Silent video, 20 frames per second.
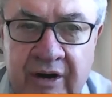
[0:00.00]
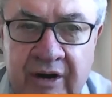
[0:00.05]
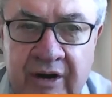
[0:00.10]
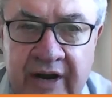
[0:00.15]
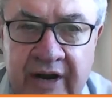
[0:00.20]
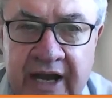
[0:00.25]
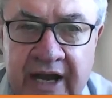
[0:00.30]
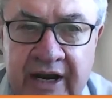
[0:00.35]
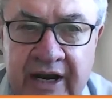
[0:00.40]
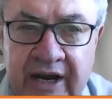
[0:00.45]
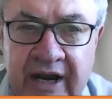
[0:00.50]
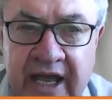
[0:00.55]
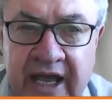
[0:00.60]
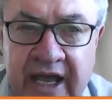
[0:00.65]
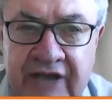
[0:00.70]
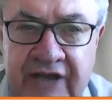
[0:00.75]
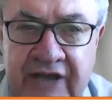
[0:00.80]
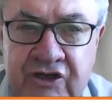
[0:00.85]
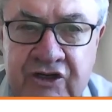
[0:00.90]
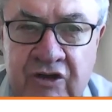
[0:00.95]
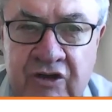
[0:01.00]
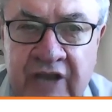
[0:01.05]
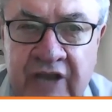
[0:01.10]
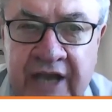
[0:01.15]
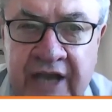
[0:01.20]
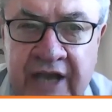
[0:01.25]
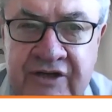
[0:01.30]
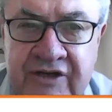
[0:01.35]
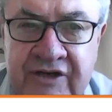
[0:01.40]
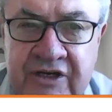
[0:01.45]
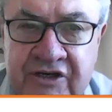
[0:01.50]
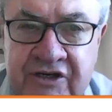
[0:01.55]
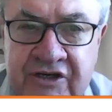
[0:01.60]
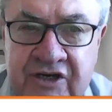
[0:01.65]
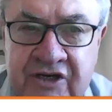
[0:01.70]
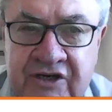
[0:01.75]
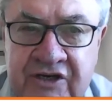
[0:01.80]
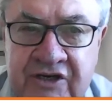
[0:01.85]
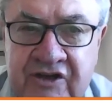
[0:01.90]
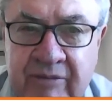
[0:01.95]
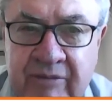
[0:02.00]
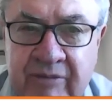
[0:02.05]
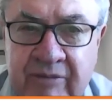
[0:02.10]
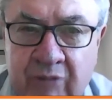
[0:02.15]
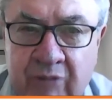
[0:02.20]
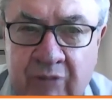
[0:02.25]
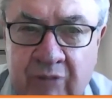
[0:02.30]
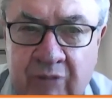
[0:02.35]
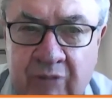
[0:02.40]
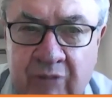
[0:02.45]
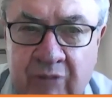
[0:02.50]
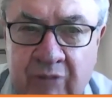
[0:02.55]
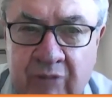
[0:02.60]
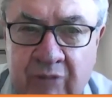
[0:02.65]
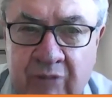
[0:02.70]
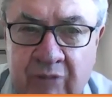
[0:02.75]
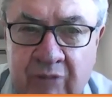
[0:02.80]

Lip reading: renin-angiotensin system blocker,